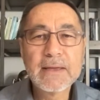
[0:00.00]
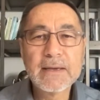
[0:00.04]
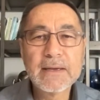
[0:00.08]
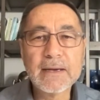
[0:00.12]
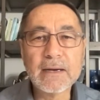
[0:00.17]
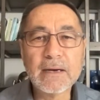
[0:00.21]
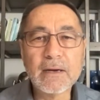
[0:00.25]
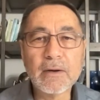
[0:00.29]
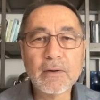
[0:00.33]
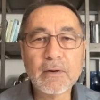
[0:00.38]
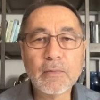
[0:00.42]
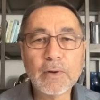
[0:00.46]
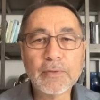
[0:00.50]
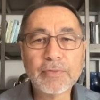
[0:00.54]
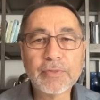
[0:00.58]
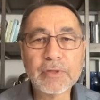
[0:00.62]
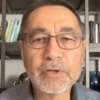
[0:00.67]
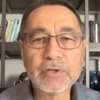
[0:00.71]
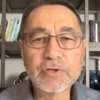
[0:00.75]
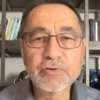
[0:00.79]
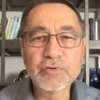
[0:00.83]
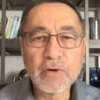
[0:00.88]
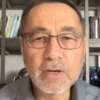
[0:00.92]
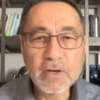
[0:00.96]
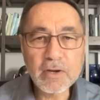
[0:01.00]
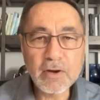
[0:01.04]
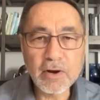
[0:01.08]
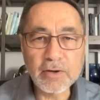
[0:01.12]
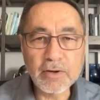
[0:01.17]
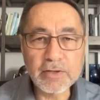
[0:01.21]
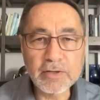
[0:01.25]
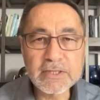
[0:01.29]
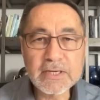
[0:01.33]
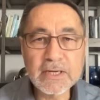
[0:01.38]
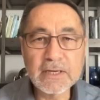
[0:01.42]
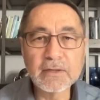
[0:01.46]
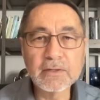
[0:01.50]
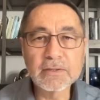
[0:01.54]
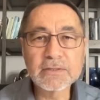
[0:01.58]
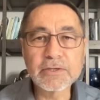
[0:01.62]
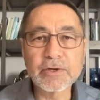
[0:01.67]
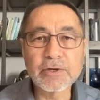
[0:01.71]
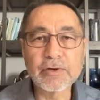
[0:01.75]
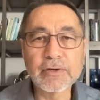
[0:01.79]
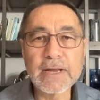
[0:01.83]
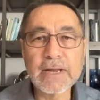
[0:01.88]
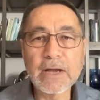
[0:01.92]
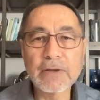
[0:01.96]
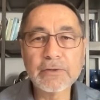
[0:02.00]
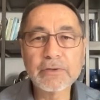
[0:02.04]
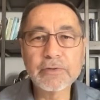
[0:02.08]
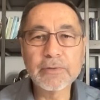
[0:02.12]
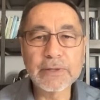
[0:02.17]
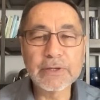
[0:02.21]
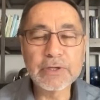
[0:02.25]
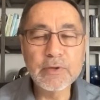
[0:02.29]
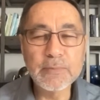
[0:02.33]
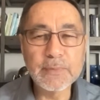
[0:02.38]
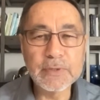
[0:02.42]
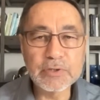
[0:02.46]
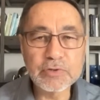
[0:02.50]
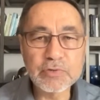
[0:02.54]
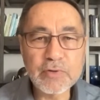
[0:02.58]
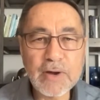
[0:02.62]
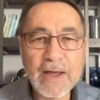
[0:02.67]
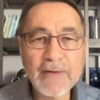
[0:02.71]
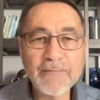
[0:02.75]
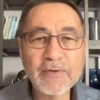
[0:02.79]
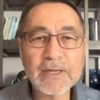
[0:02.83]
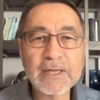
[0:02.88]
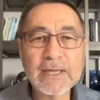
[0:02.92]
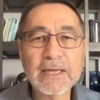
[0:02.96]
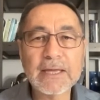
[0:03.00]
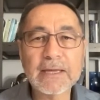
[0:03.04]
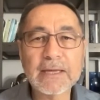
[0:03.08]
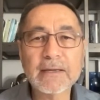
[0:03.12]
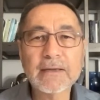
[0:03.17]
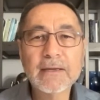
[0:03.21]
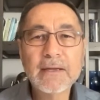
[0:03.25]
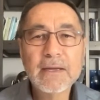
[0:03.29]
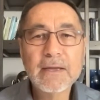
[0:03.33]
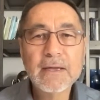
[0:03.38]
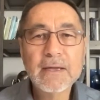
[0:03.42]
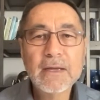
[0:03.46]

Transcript: with the drug cartels that are now doing human trafficking,